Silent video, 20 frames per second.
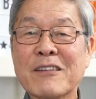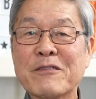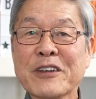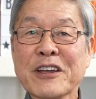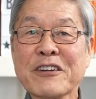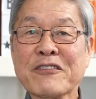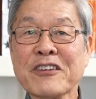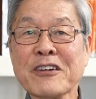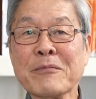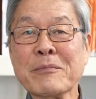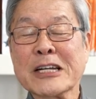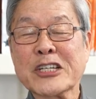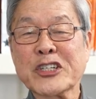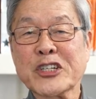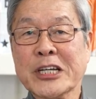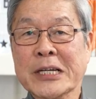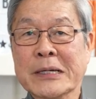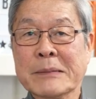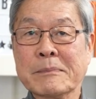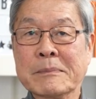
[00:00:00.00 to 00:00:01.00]
We are very much
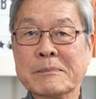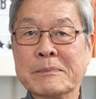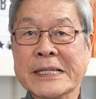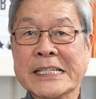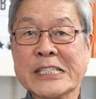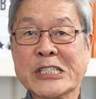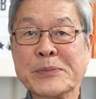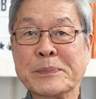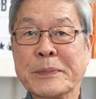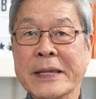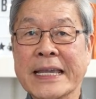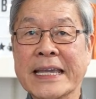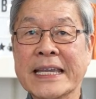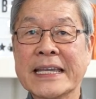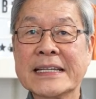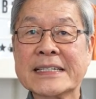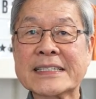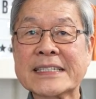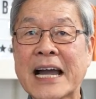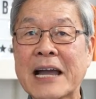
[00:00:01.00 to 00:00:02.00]
a
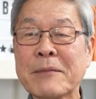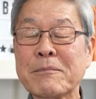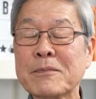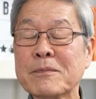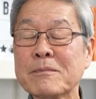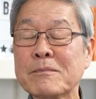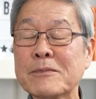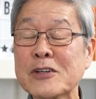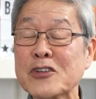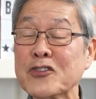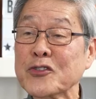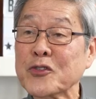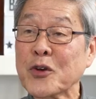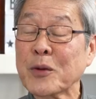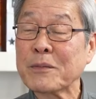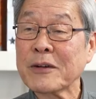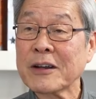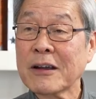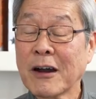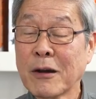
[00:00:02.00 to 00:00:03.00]
B2B type business
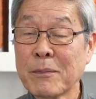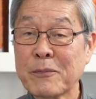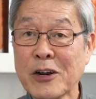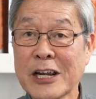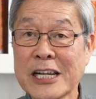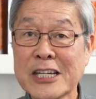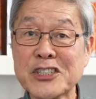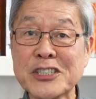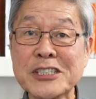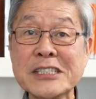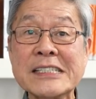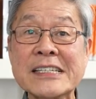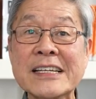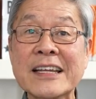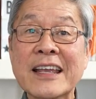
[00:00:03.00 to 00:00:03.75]
operation,